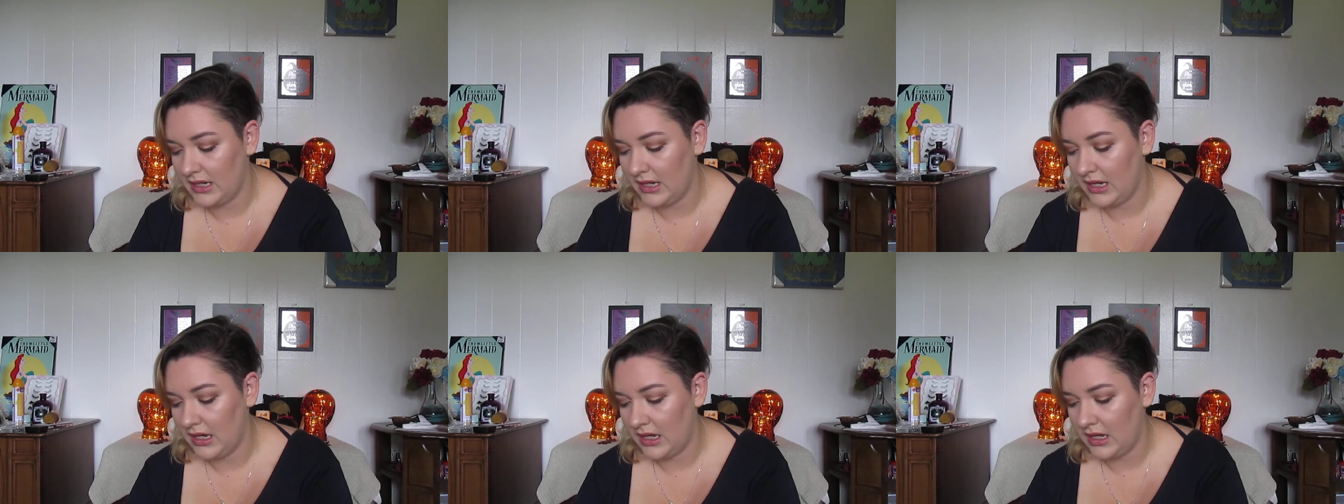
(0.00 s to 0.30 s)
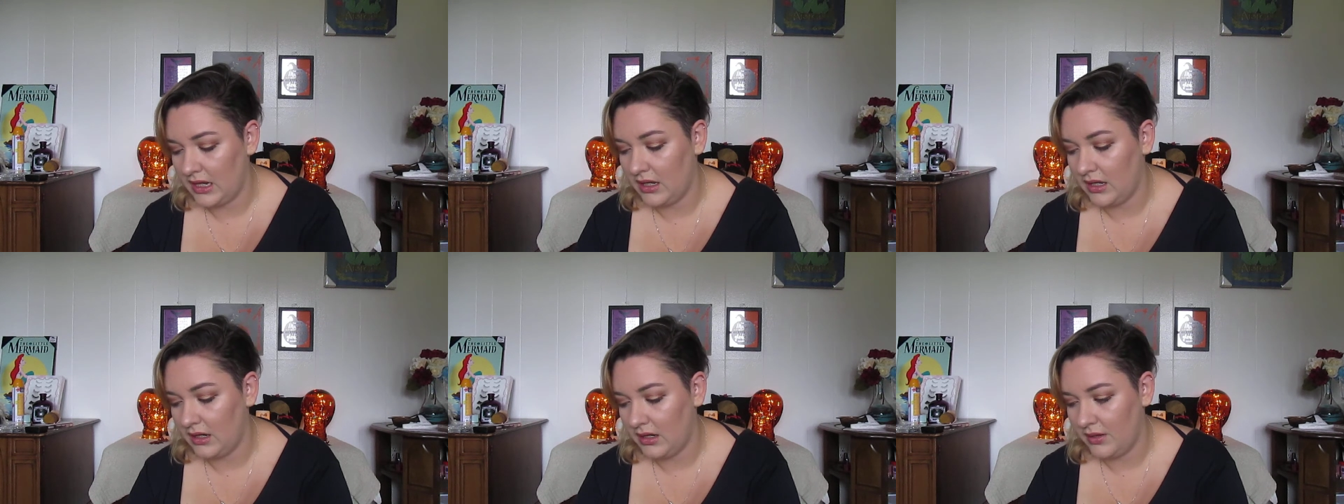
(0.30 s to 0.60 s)

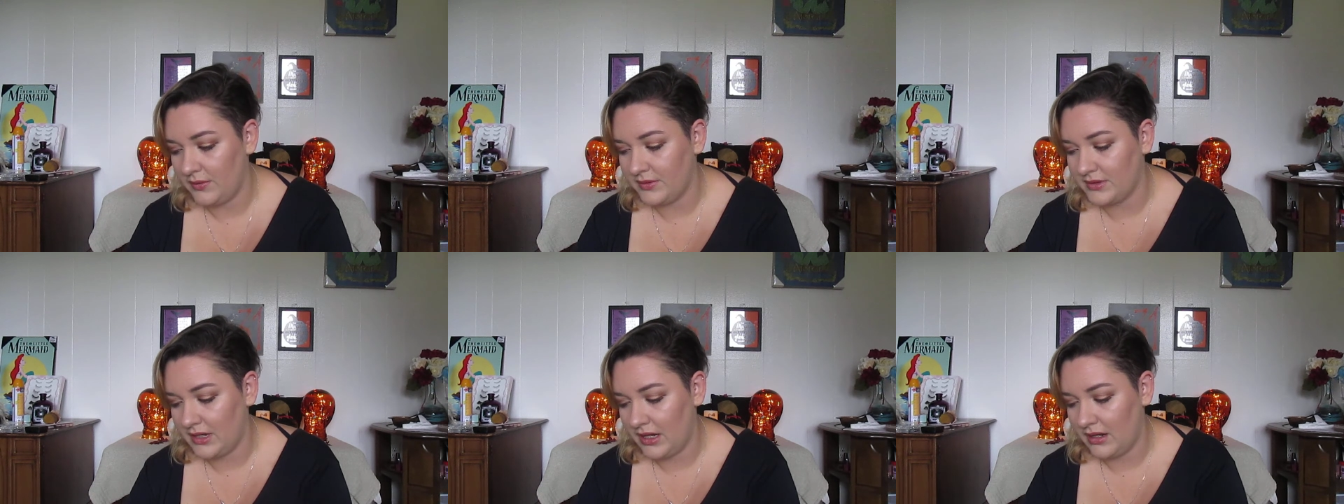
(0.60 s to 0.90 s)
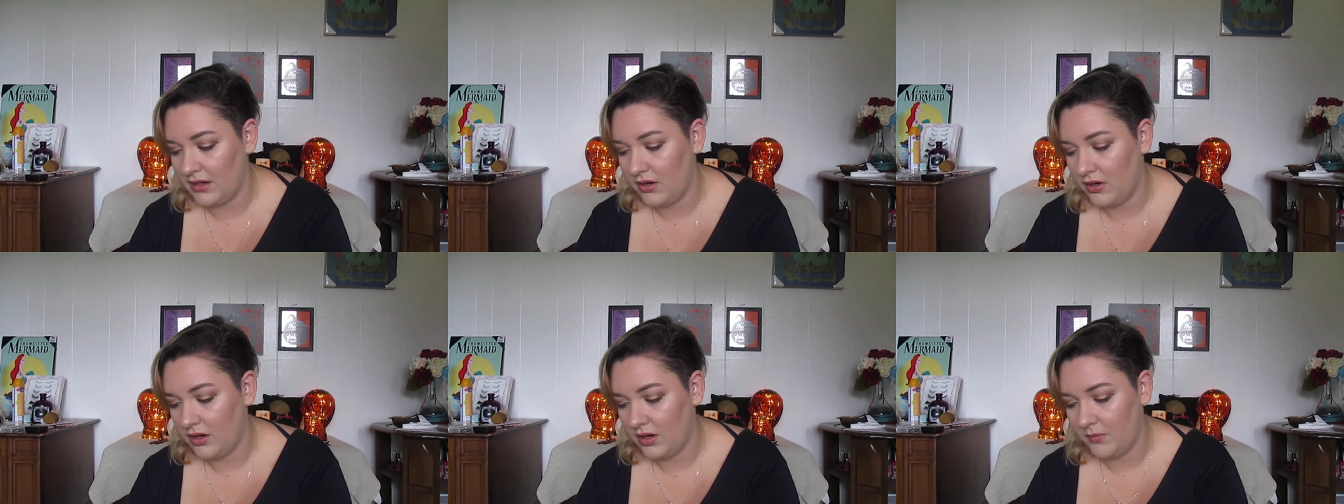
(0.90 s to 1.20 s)
and I was
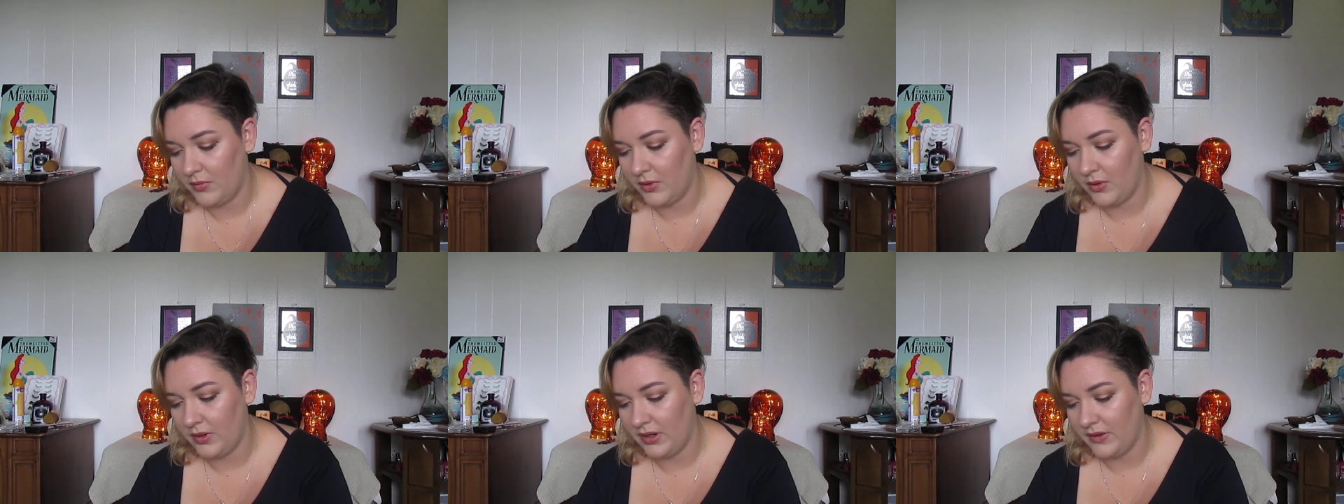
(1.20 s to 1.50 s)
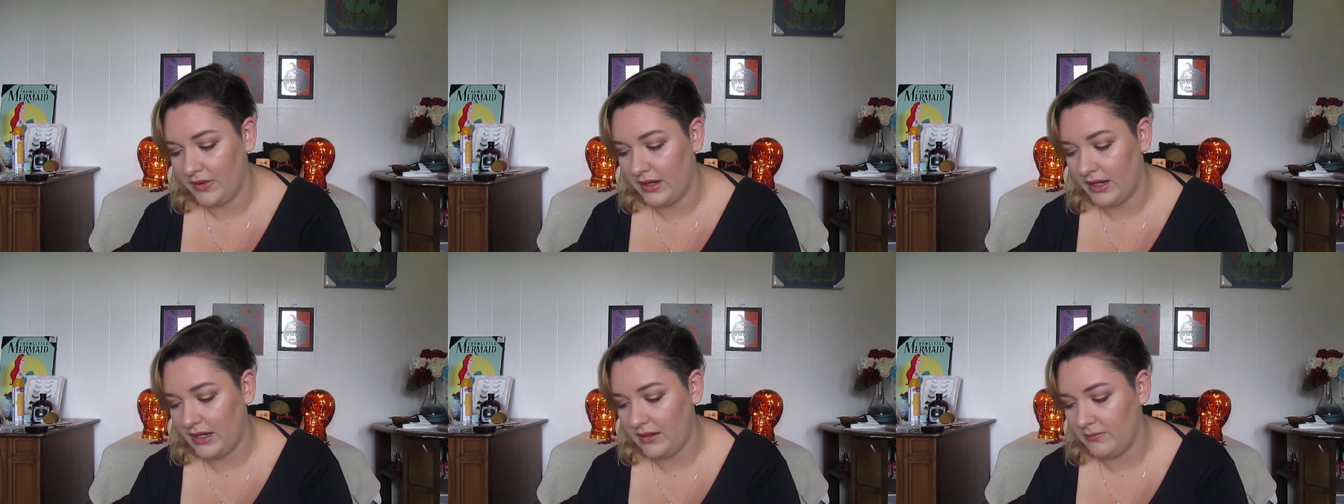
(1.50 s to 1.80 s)
kind of
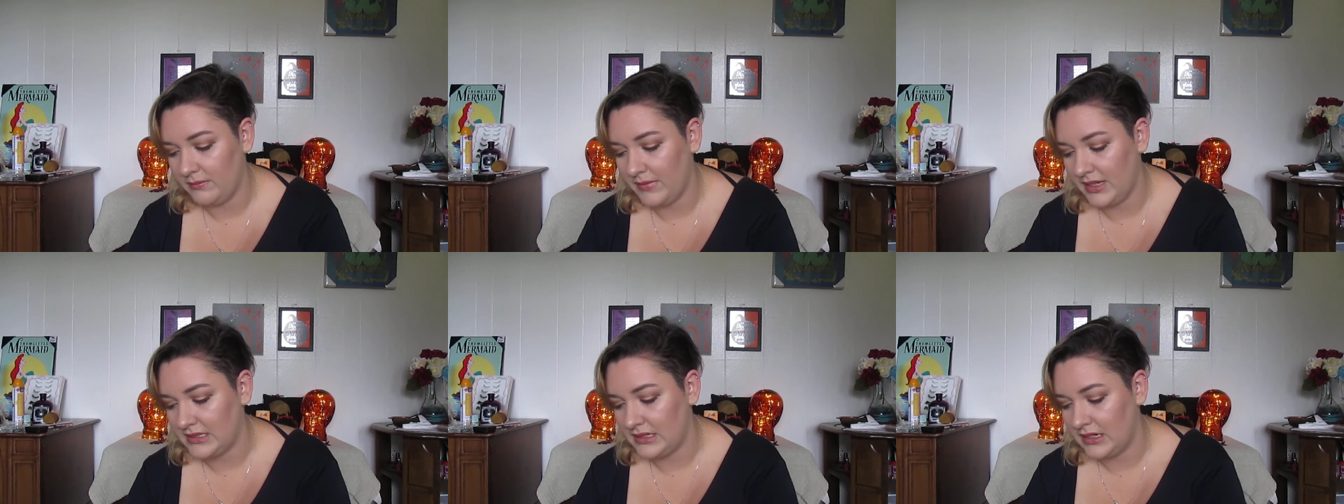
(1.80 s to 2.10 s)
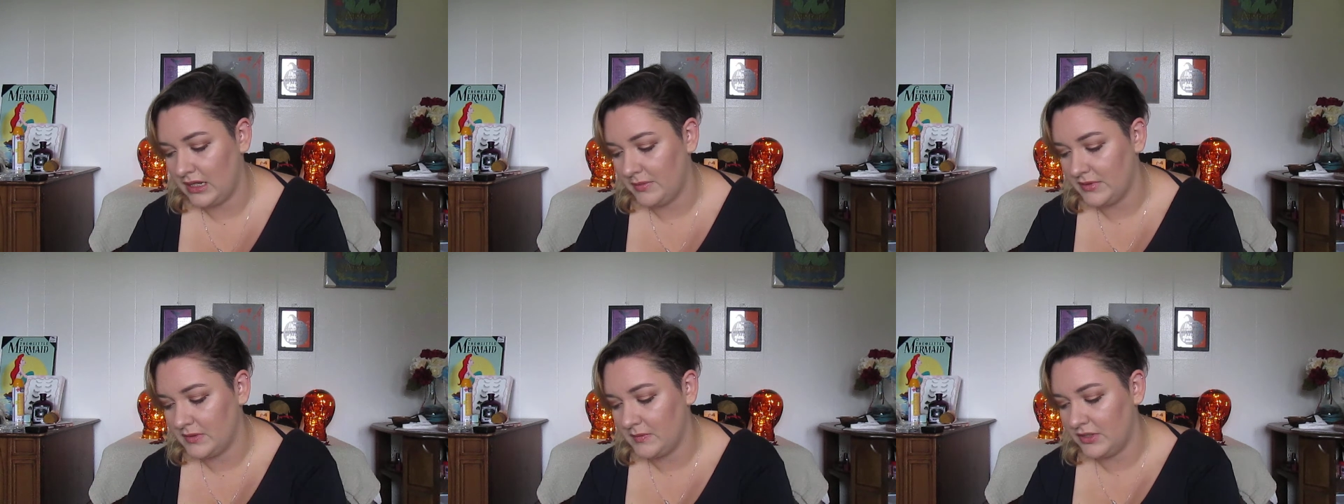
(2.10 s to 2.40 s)
heartbroken that I messed
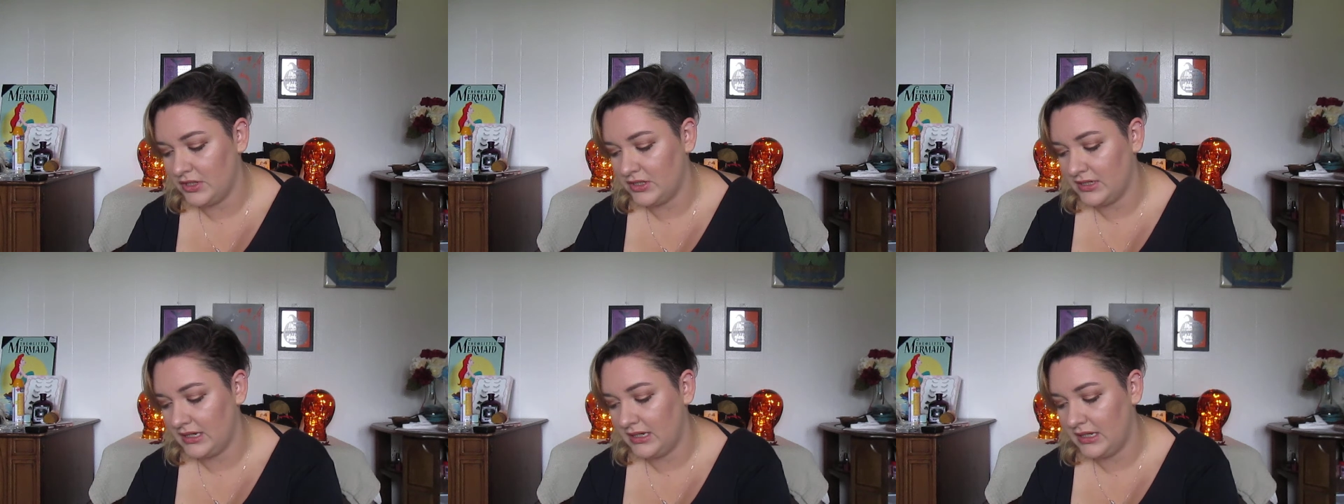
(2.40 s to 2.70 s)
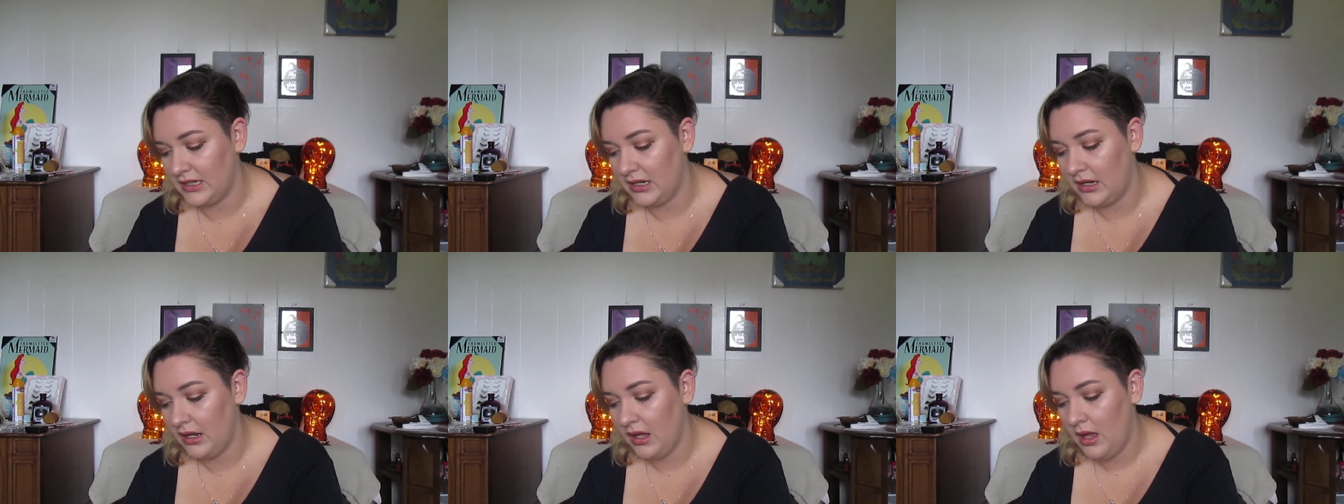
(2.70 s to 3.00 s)
it up as much as I
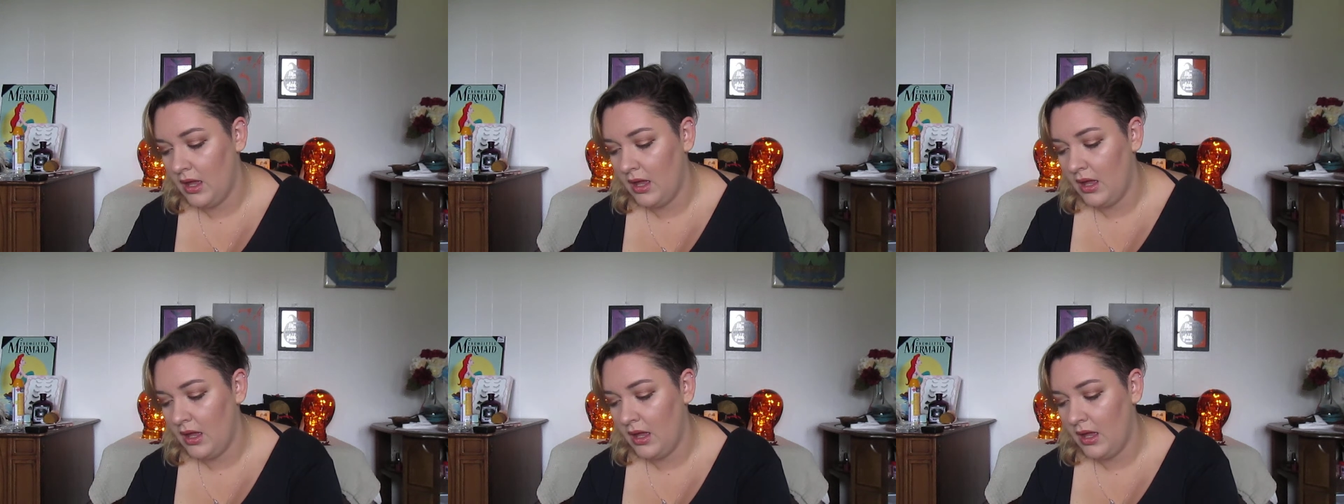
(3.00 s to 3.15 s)
did.